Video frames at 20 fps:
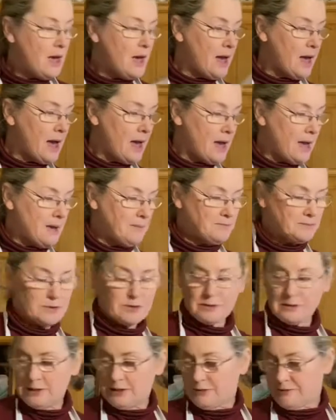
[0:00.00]
So
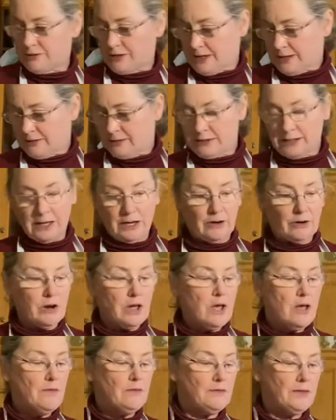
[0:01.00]
I'll leave that there.
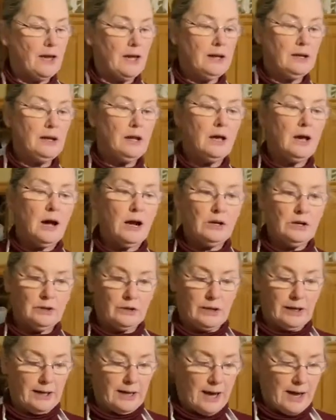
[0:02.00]
Then,
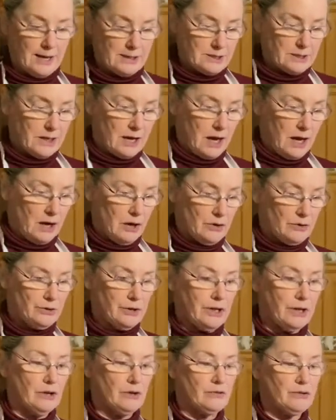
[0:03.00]
looking at our
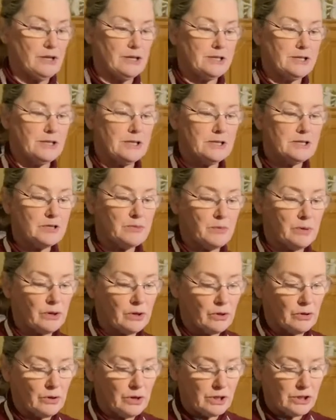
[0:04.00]
ingredients, we're
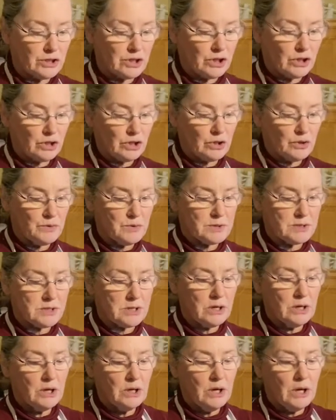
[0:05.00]
going to use
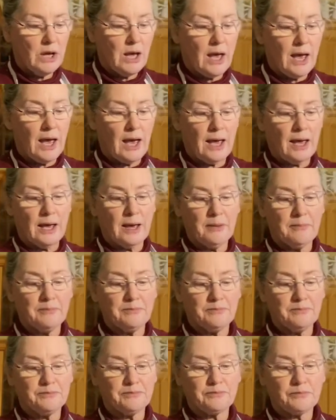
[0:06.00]

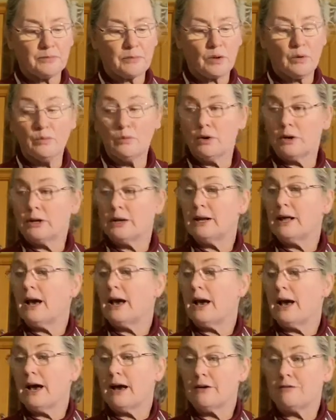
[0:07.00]

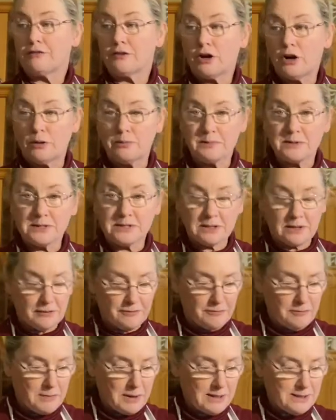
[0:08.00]
1.5 cups of
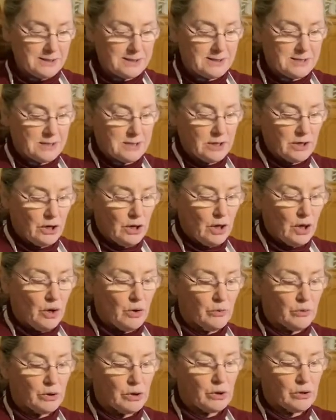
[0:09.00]
mince.
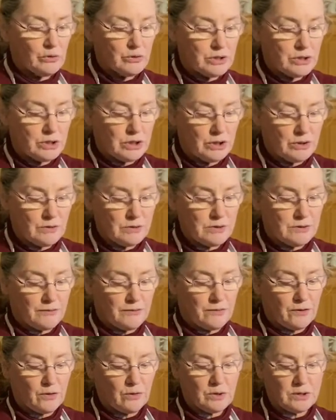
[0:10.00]
We're going to use
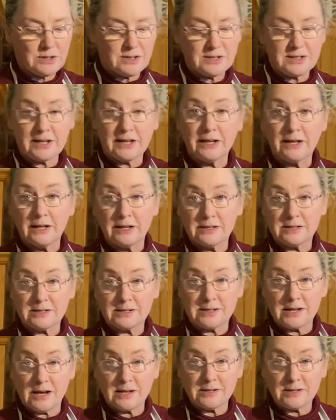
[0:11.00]
4 skinless
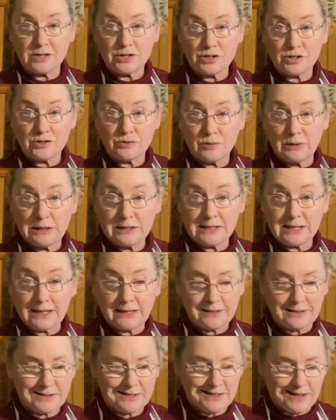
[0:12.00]
sausages. We'll take
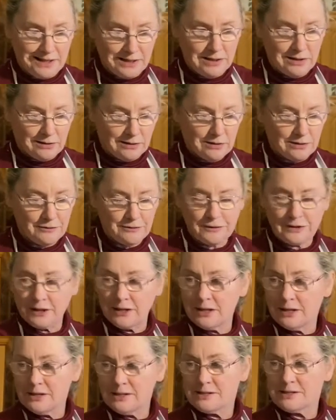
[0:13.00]
the skin off
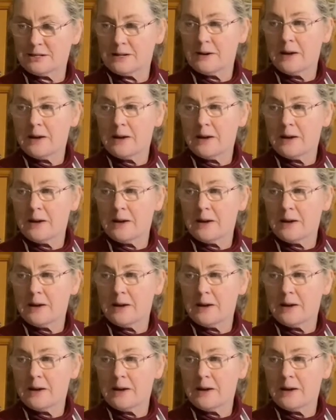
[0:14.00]
these.